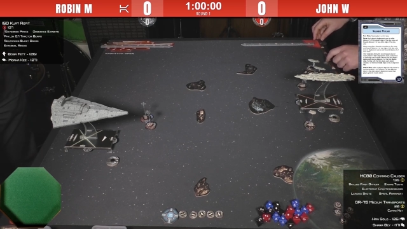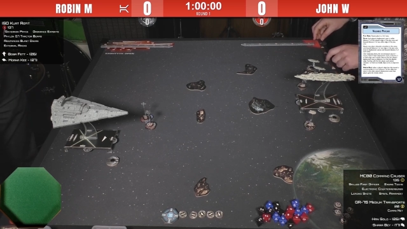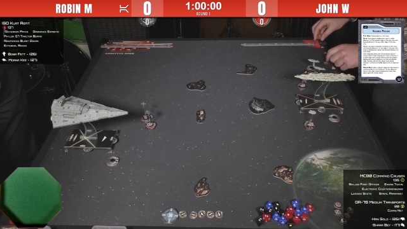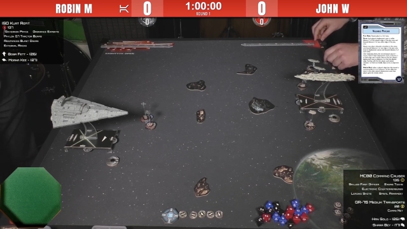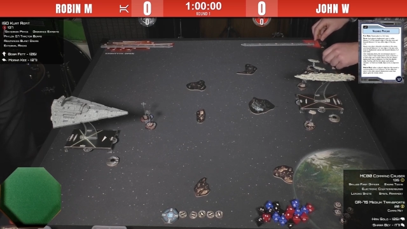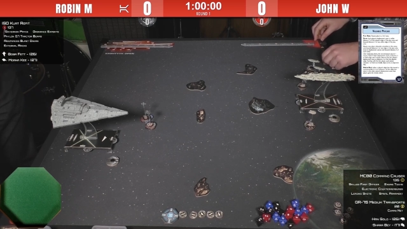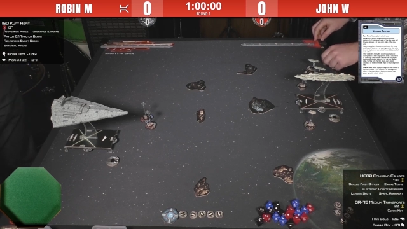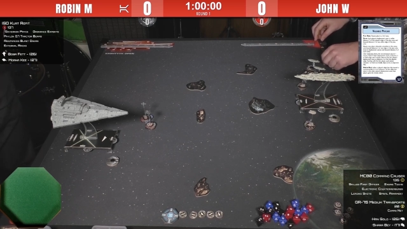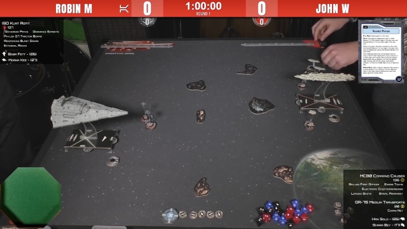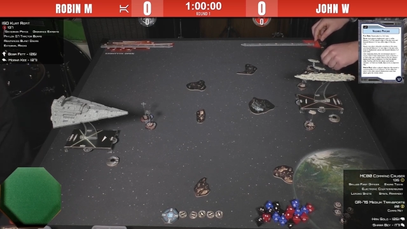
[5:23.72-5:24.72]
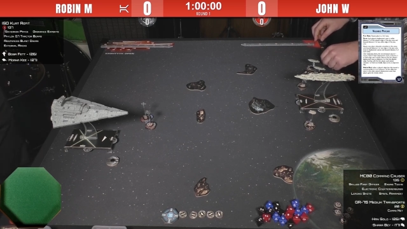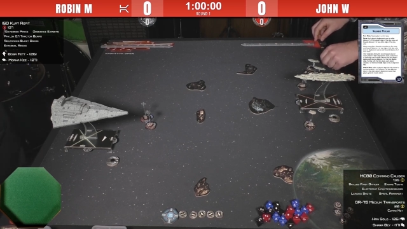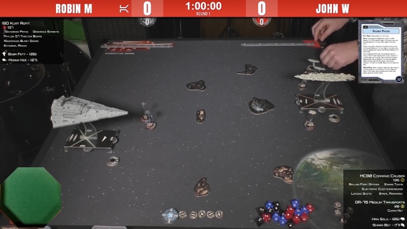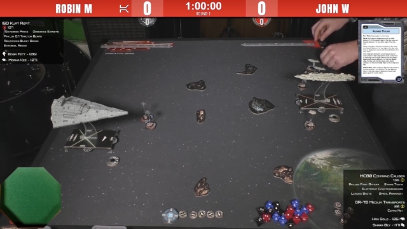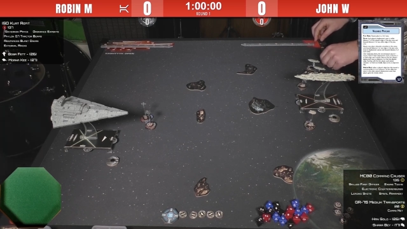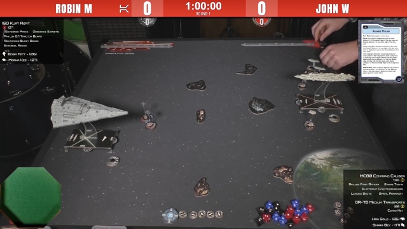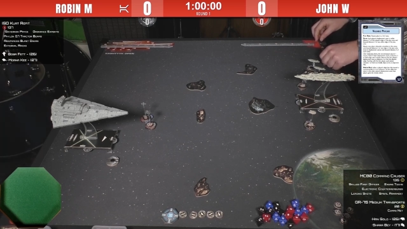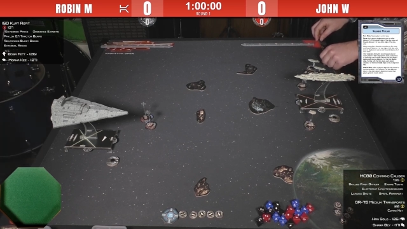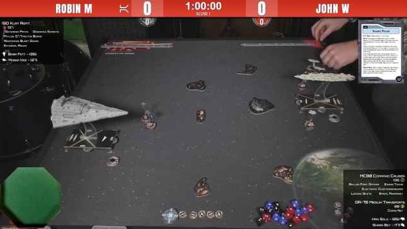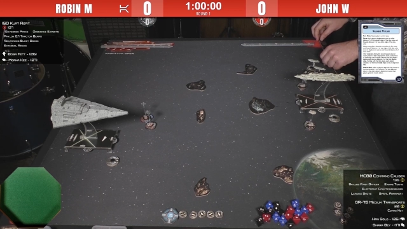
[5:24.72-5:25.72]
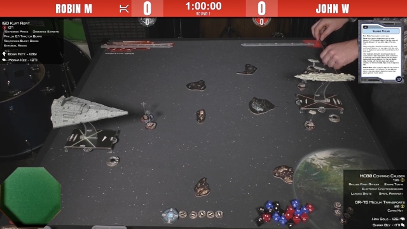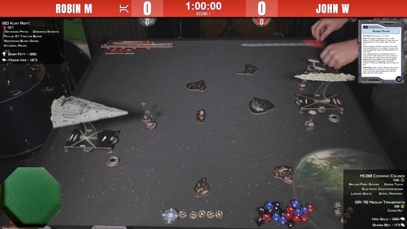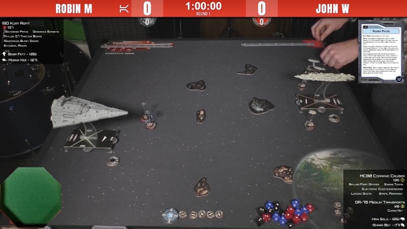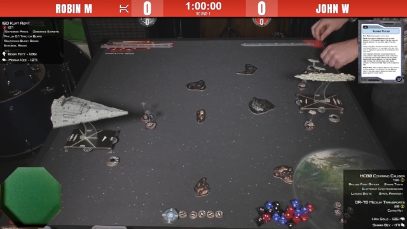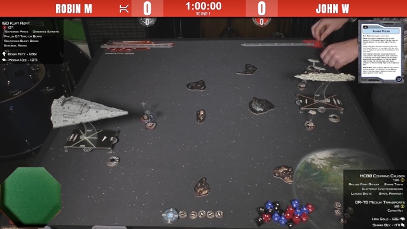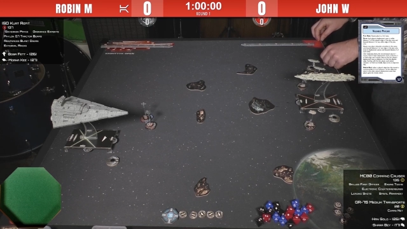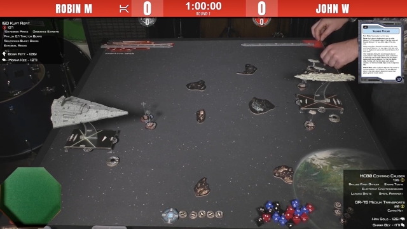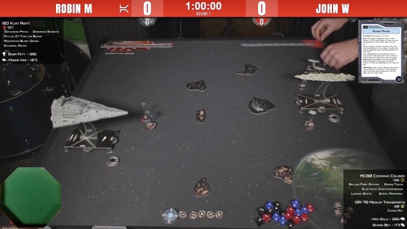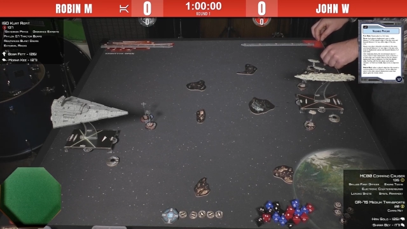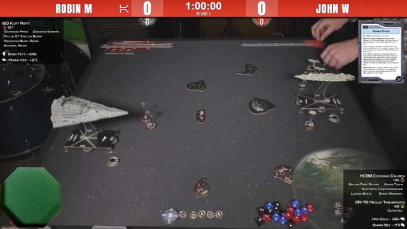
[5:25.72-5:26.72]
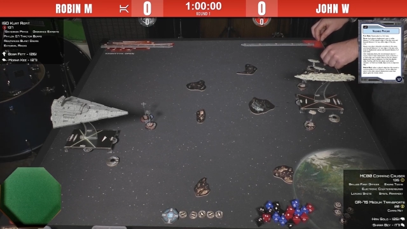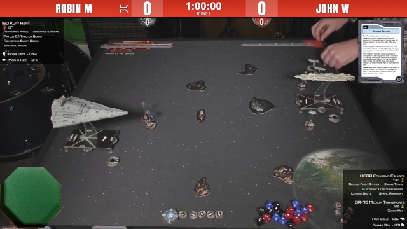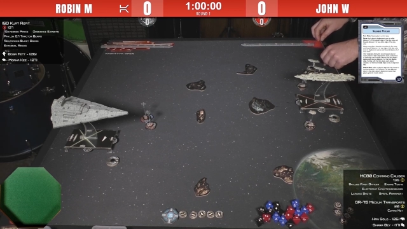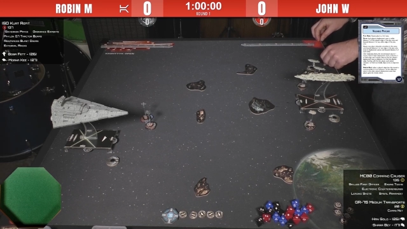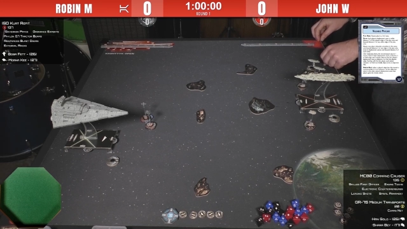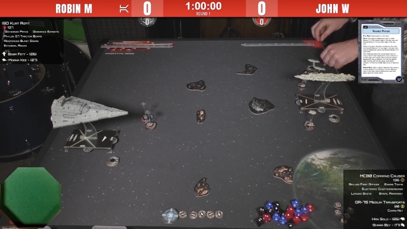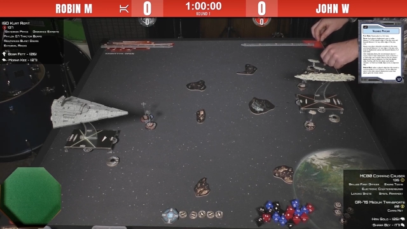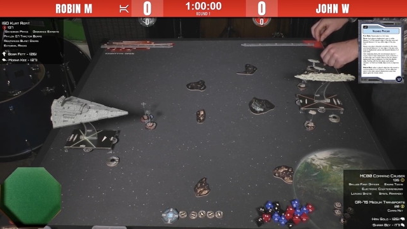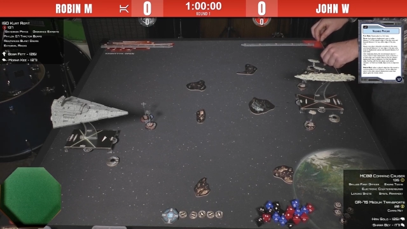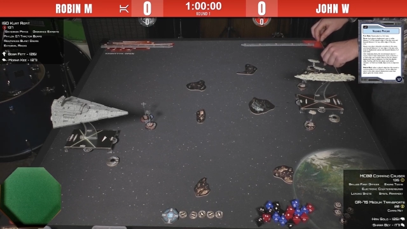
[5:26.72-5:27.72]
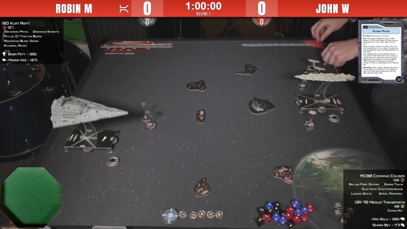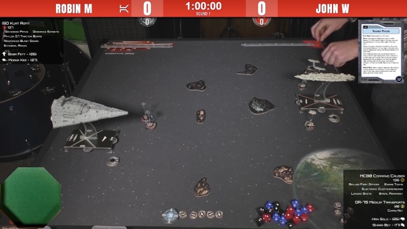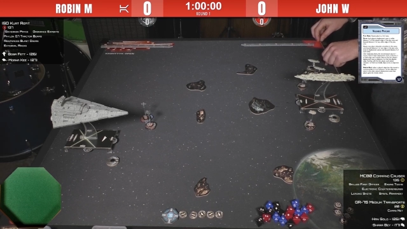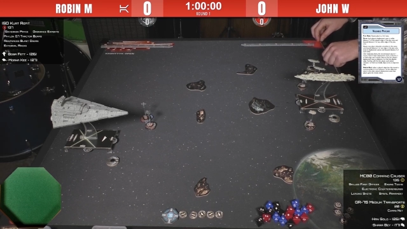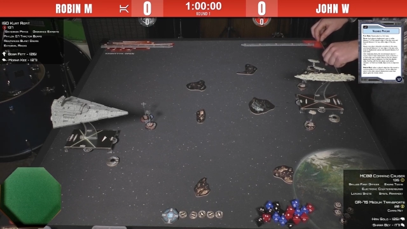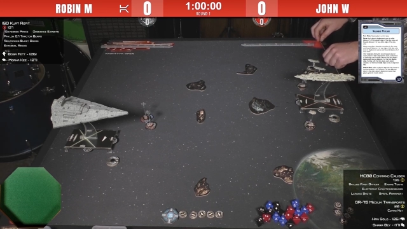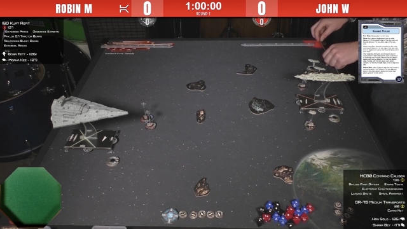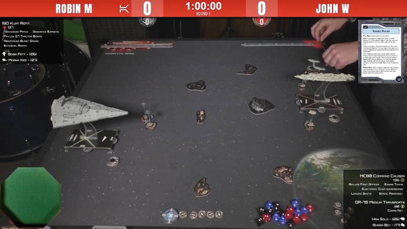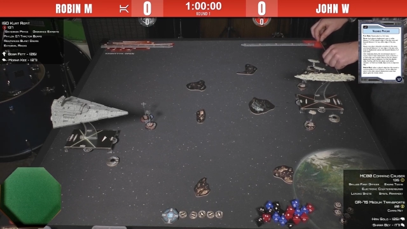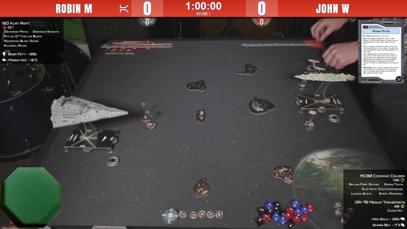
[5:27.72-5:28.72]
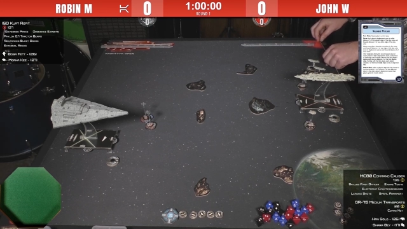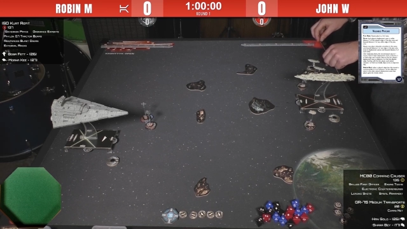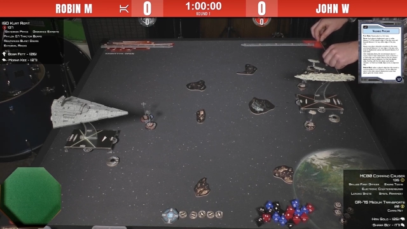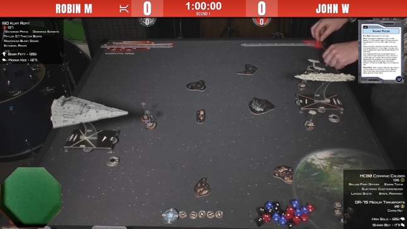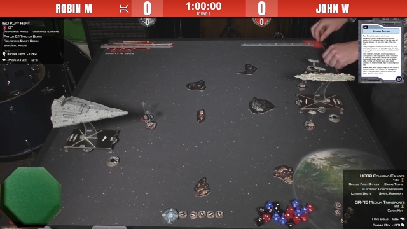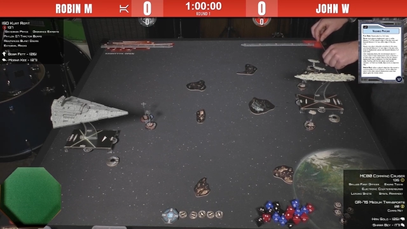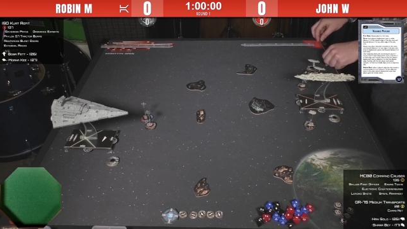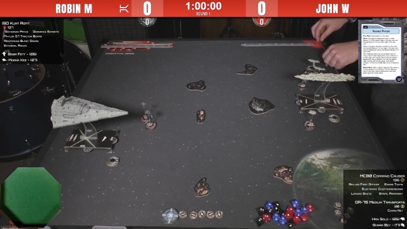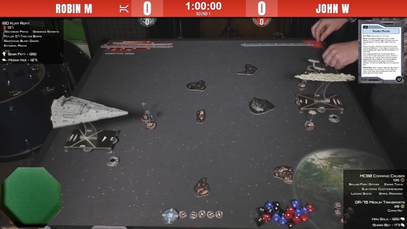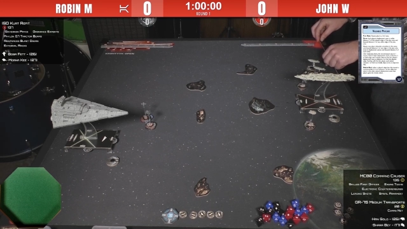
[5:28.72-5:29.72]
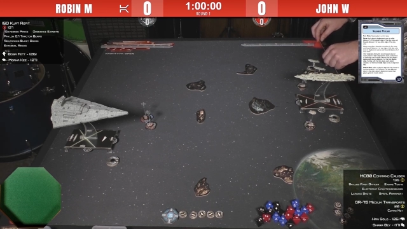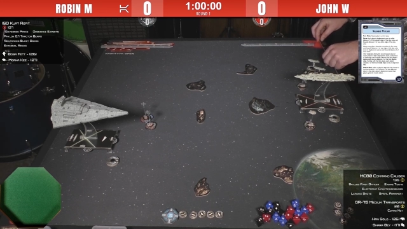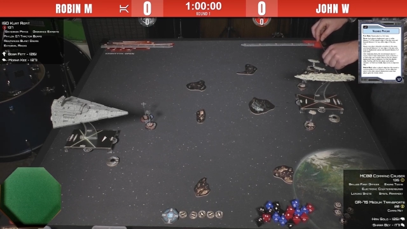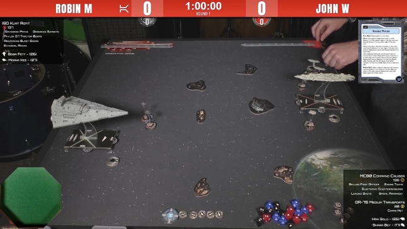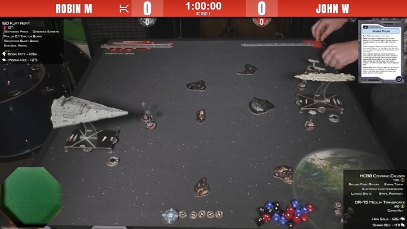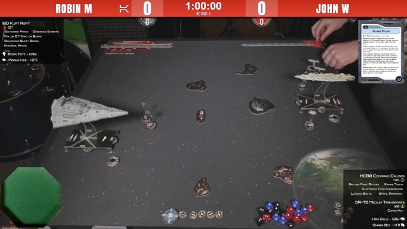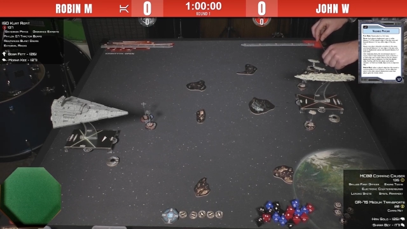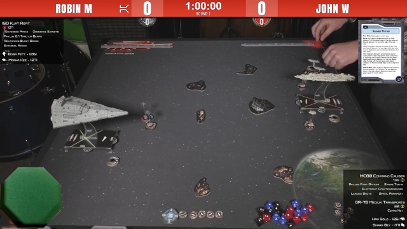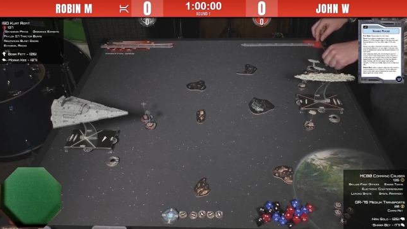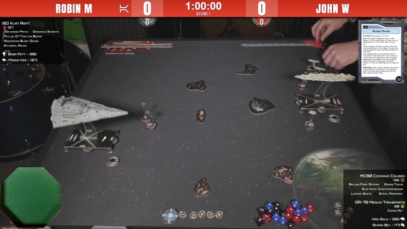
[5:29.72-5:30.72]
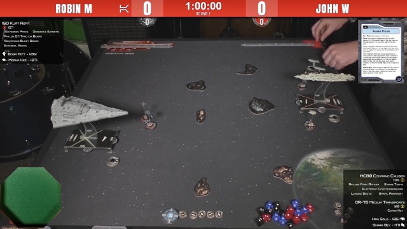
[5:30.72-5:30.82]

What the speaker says: No face is visible, so there are no lips to read.